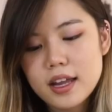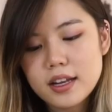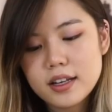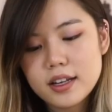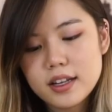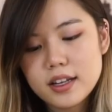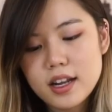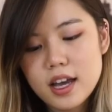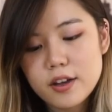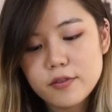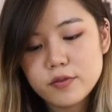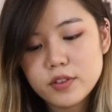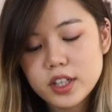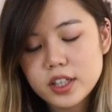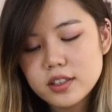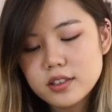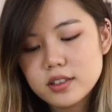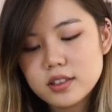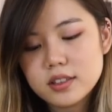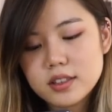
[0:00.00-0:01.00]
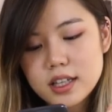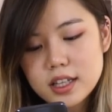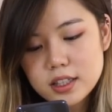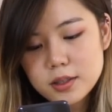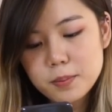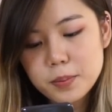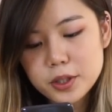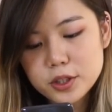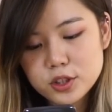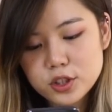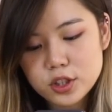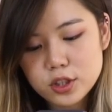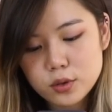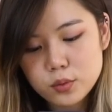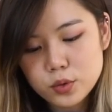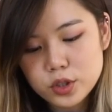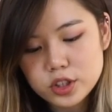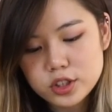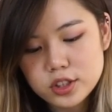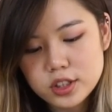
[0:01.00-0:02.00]
And then I've taken another
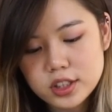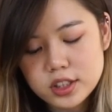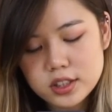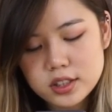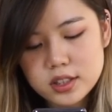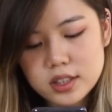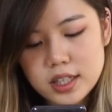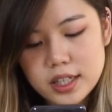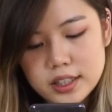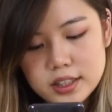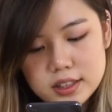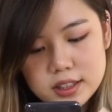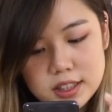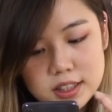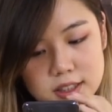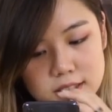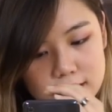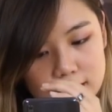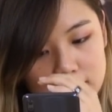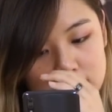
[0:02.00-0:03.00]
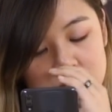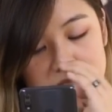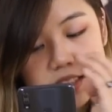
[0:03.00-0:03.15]
picture, which is like this